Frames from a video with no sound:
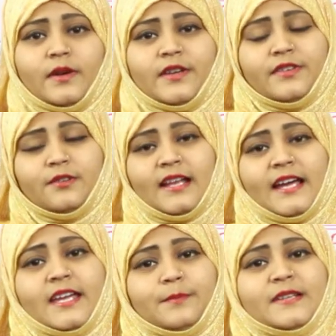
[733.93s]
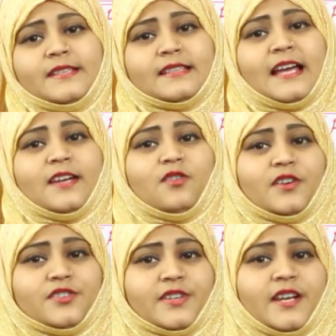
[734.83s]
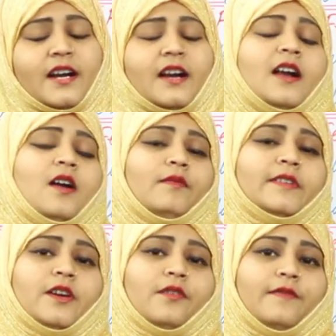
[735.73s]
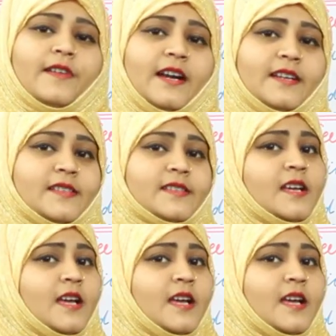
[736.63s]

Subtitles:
If you like, please like or share with your friends.